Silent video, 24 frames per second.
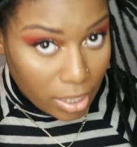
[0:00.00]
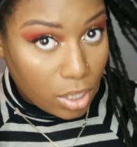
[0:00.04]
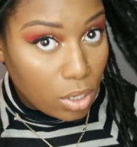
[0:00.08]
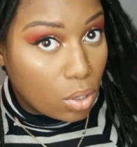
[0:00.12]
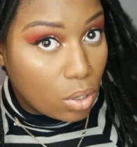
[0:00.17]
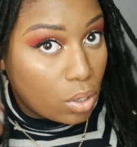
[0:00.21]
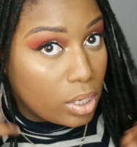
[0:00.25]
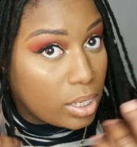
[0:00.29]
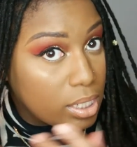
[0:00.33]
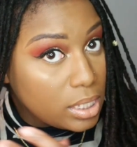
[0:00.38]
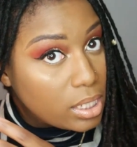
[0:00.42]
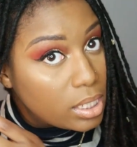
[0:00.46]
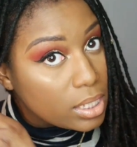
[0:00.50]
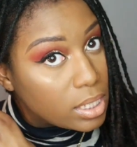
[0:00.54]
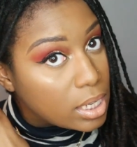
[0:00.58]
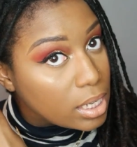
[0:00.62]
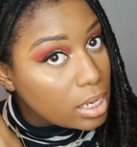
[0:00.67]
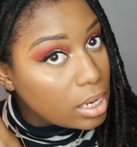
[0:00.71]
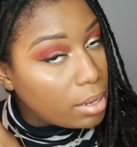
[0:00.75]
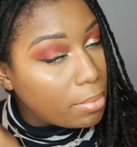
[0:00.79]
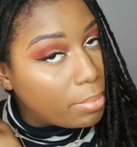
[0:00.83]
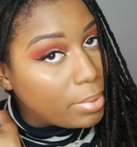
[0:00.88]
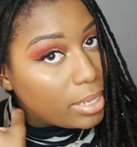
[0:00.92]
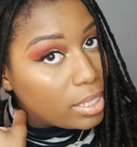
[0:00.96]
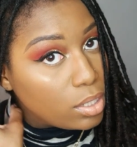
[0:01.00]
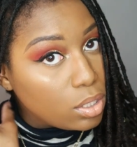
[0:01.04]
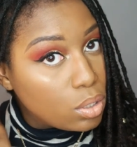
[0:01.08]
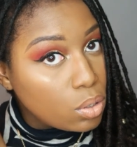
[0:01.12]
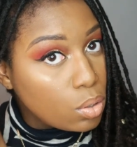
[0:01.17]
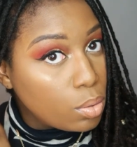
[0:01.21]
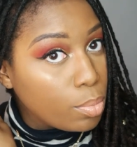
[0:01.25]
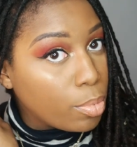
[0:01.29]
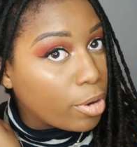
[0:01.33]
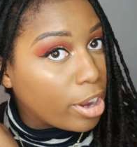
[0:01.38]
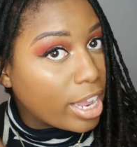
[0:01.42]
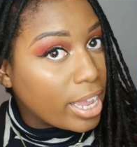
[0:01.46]
know this is gonna be
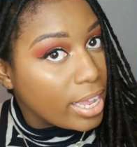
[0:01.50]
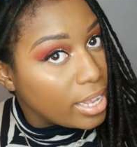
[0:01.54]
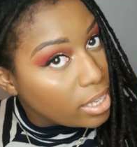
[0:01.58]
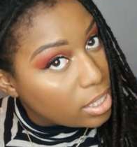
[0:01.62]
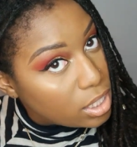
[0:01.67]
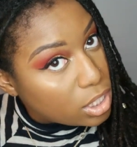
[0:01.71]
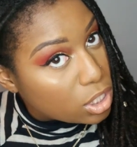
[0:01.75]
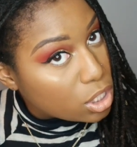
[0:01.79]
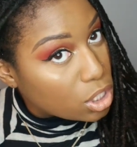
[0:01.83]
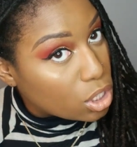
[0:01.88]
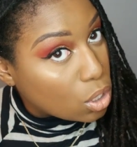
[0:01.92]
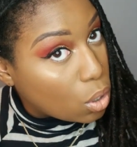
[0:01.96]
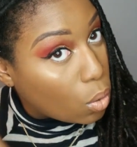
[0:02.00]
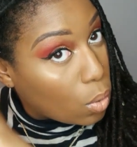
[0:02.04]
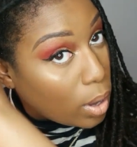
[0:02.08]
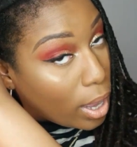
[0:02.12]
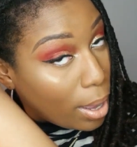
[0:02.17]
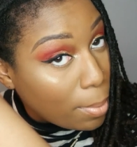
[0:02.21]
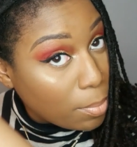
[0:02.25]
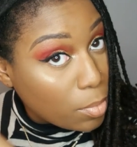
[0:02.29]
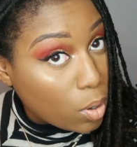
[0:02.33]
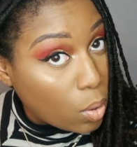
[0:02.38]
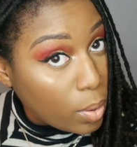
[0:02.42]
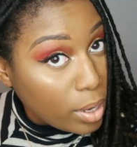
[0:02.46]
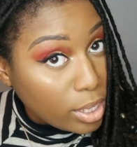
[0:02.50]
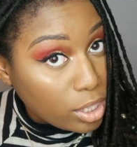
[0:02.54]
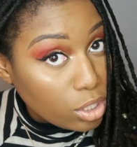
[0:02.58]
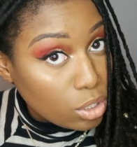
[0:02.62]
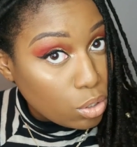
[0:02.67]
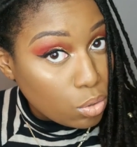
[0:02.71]
2 braids, so I'm going to